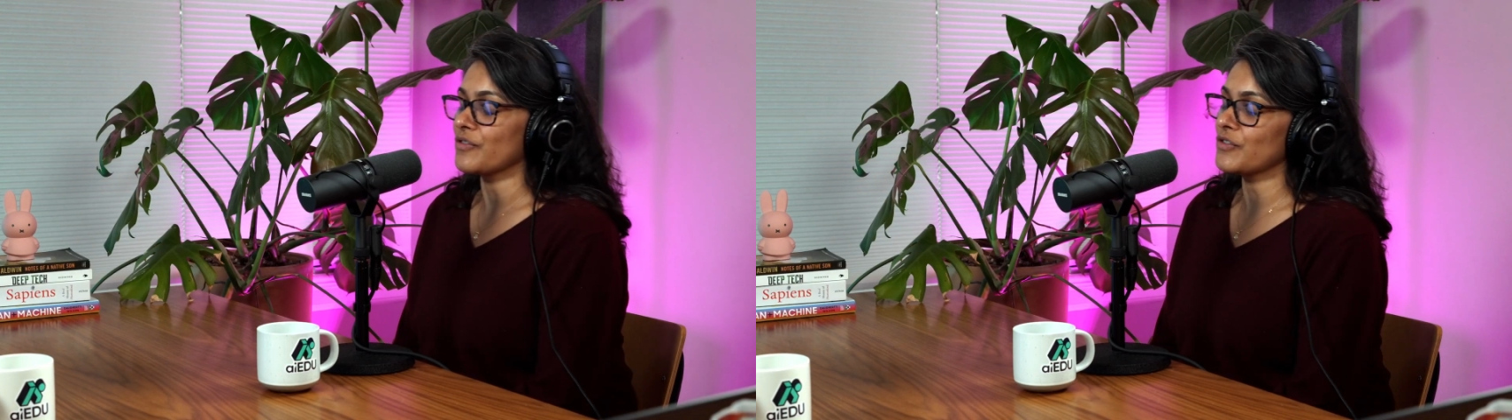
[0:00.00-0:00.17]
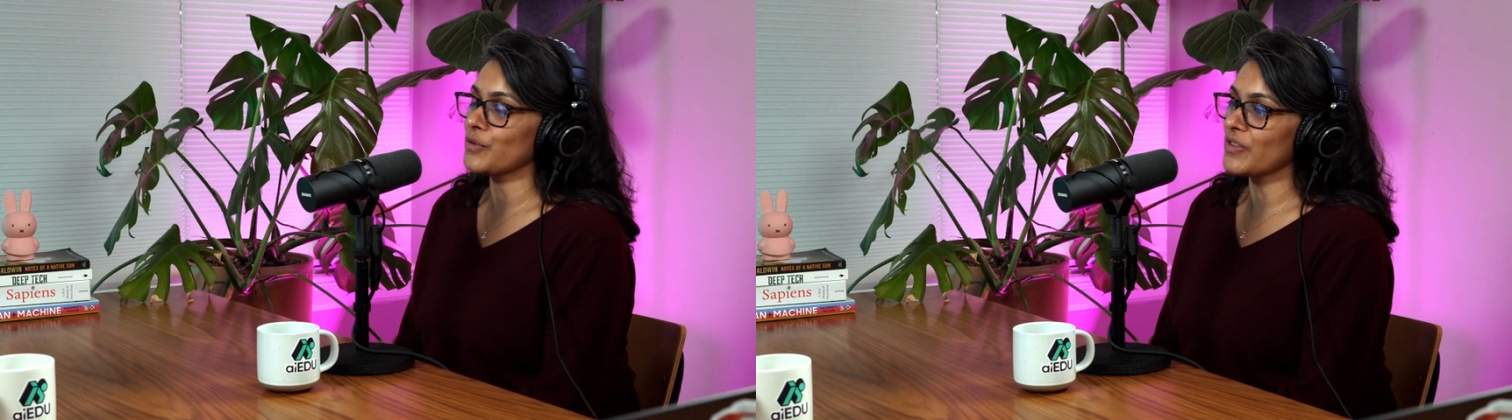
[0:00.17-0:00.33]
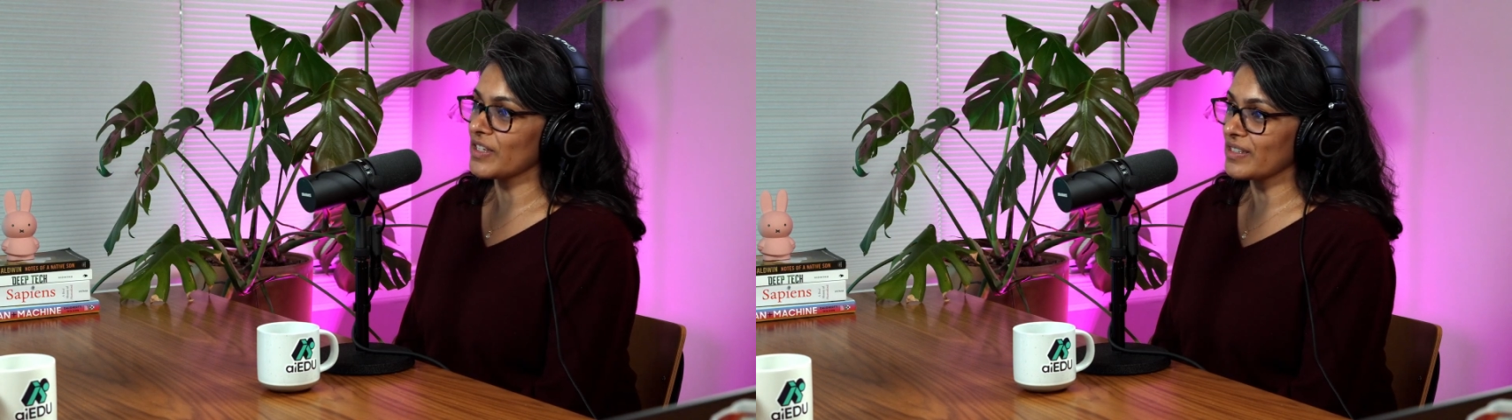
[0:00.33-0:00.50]
a
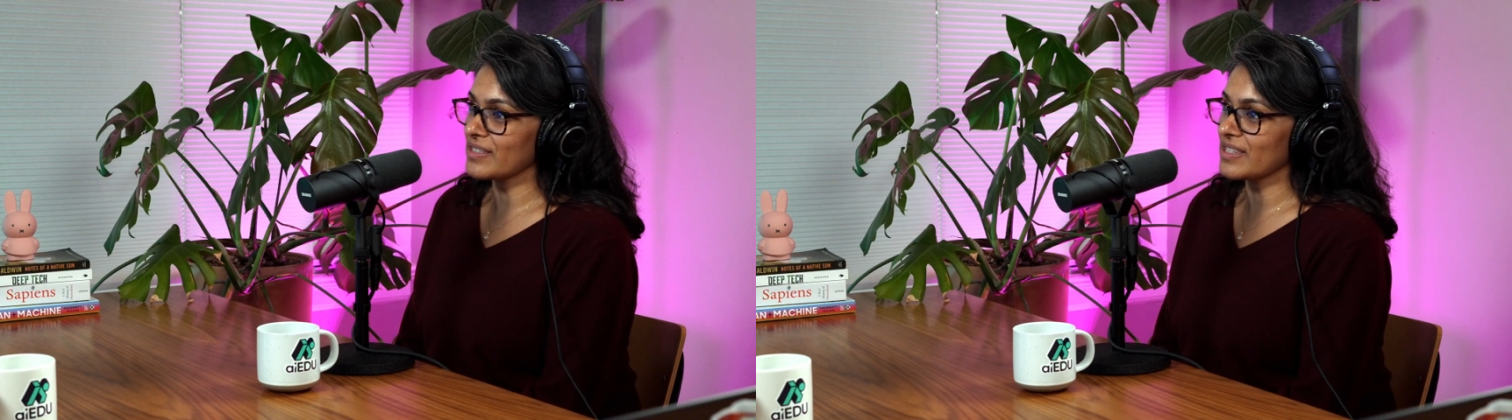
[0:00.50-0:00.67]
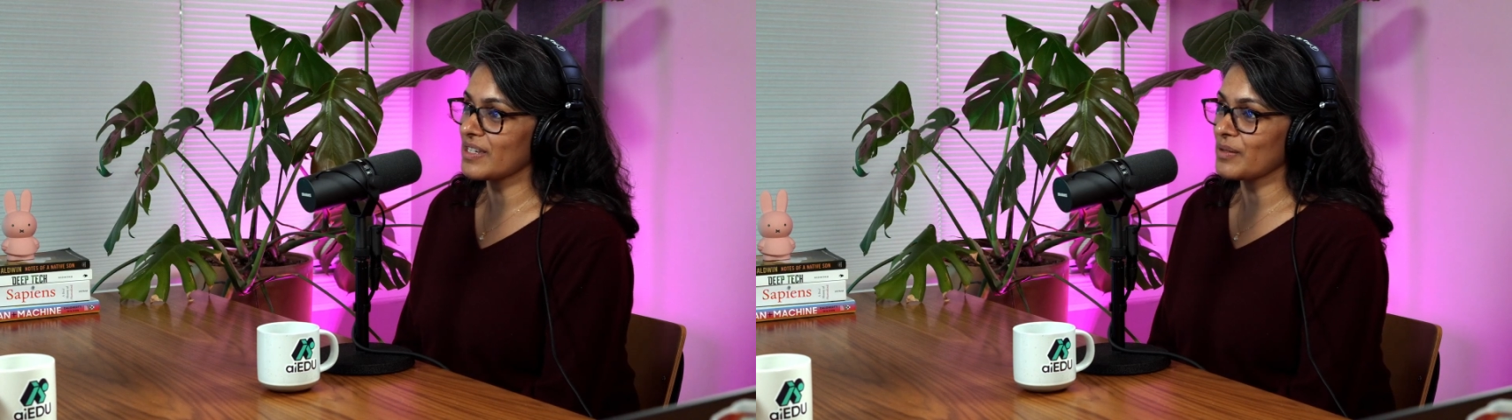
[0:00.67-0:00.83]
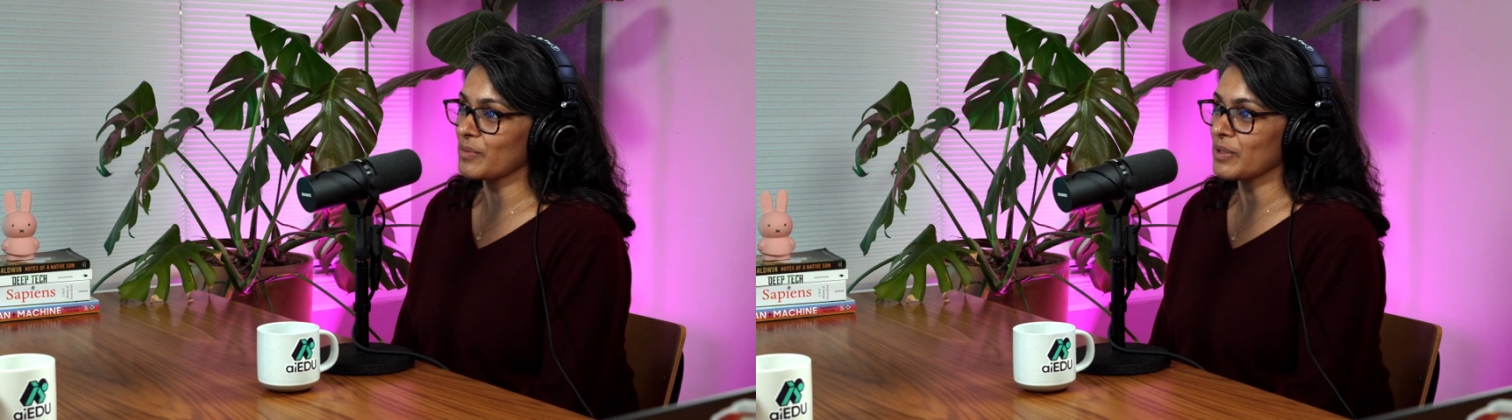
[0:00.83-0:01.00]
few things
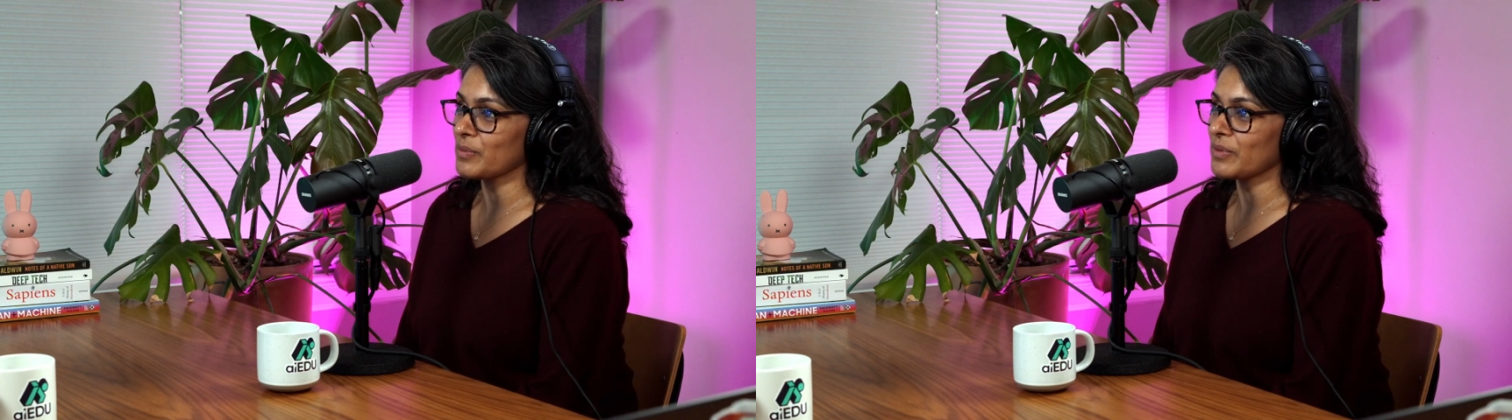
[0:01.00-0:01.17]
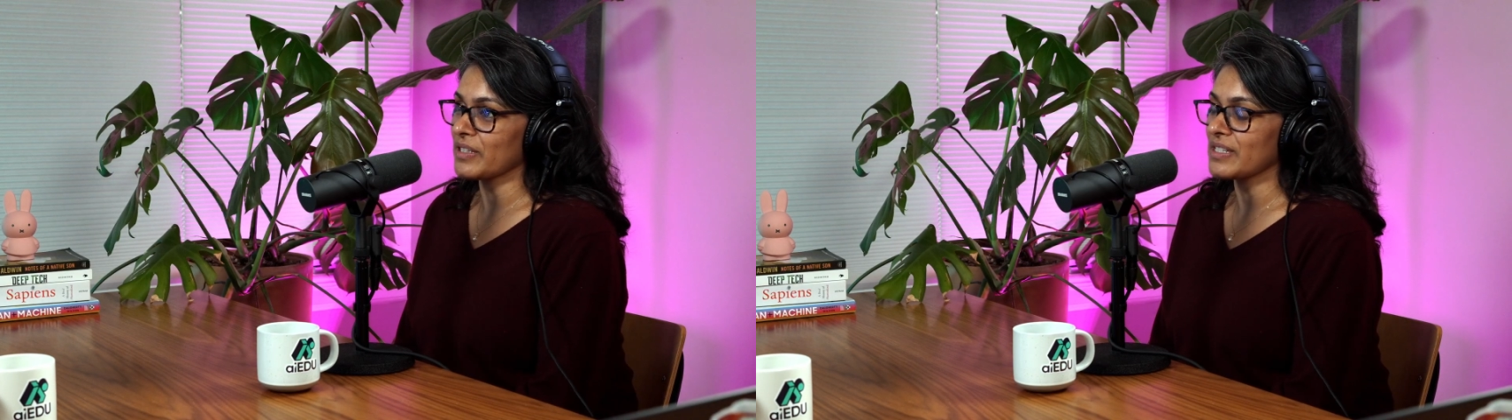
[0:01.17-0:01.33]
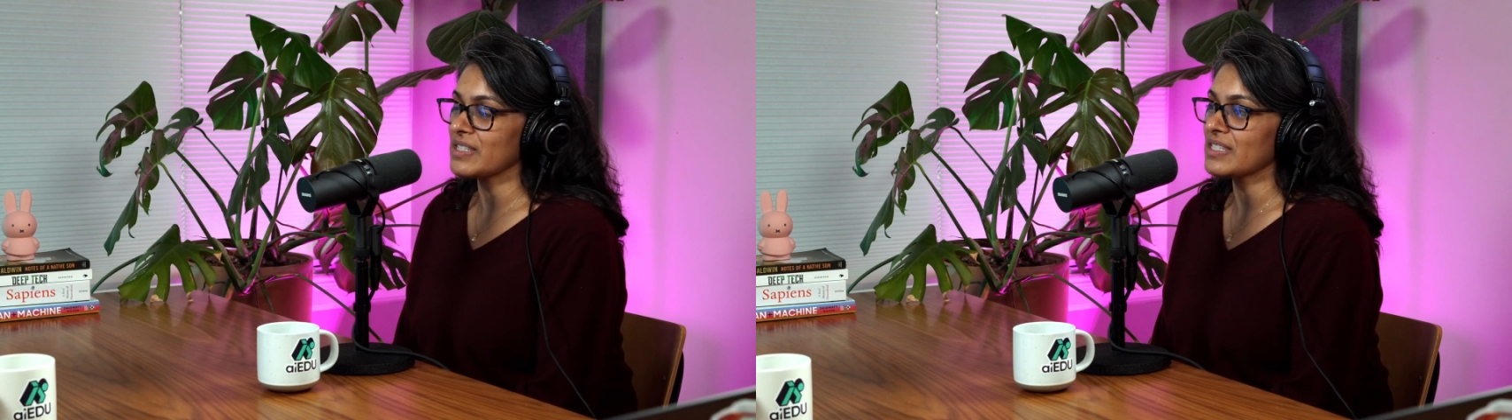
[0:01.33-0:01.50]
that we
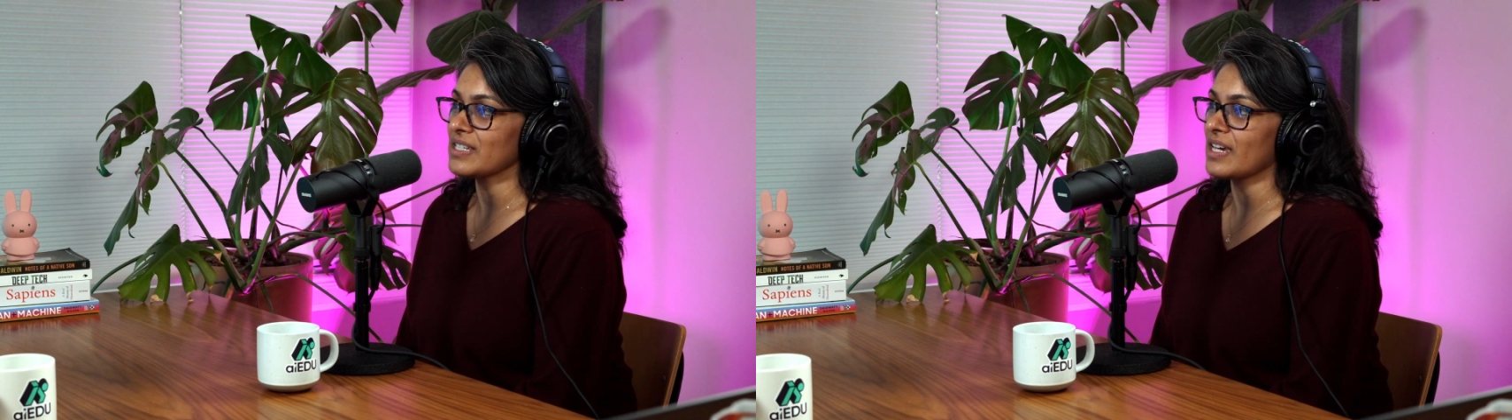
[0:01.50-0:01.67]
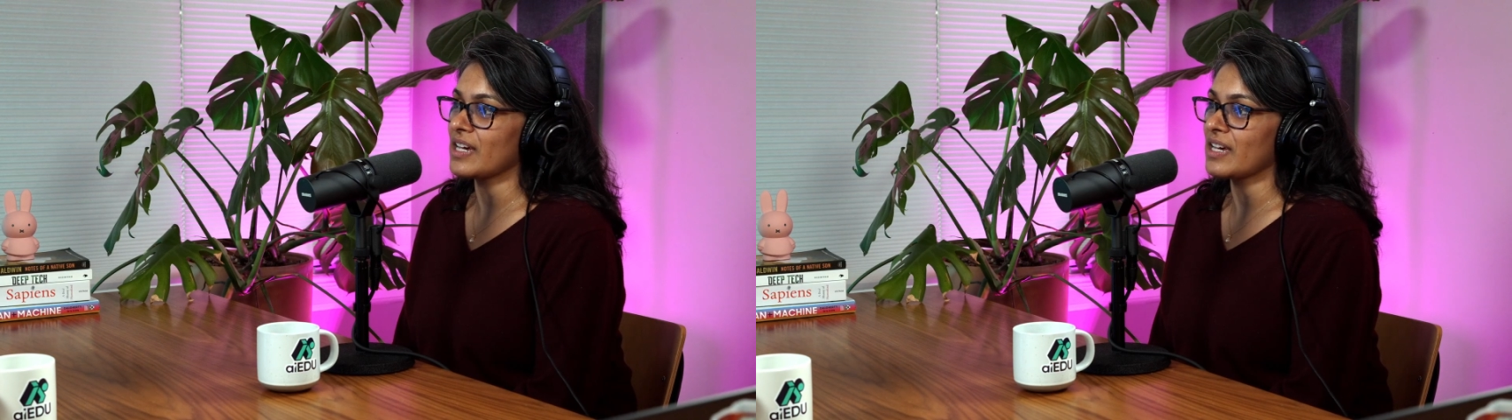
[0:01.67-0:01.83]
released.